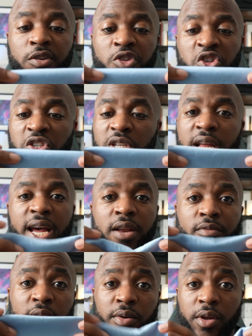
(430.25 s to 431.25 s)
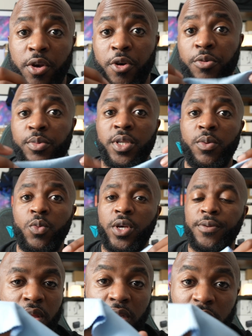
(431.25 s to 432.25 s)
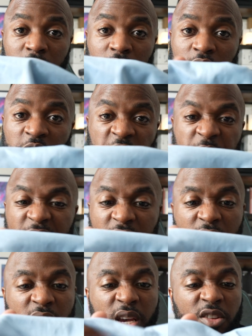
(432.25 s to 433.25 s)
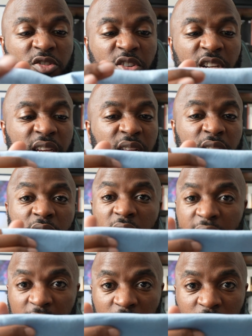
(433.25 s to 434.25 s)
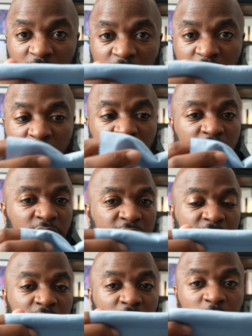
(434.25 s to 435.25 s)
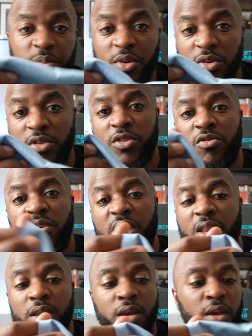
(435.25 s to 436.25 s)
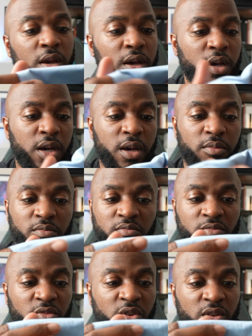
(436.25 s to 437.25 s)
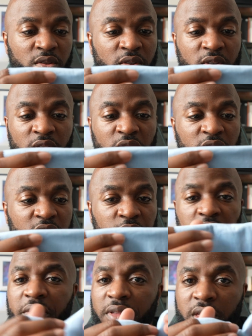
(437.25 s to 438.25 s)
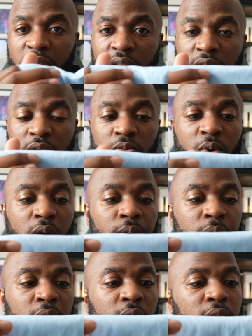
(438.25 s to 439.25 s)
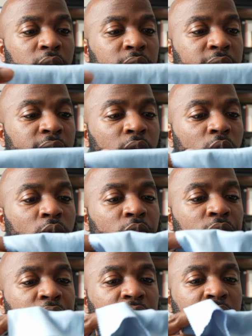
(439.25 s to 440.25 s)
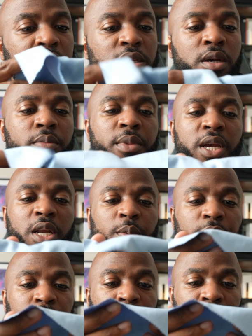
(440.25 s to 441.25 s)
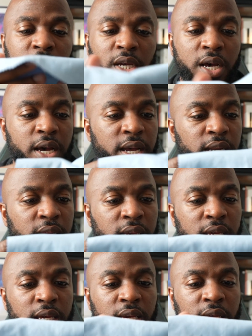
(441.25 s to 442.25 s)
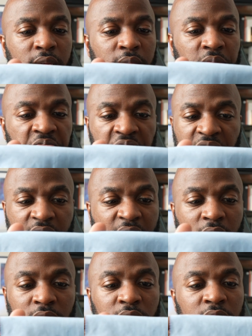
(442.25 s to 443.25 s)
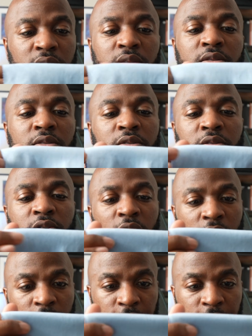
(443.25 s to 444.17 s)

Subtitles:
just lying around at home somewhere. These are used for many things, cleaning your eyeglasses, cleaning your computer screen. You can use these for other things as well. Now, these are made up of tiny thousands of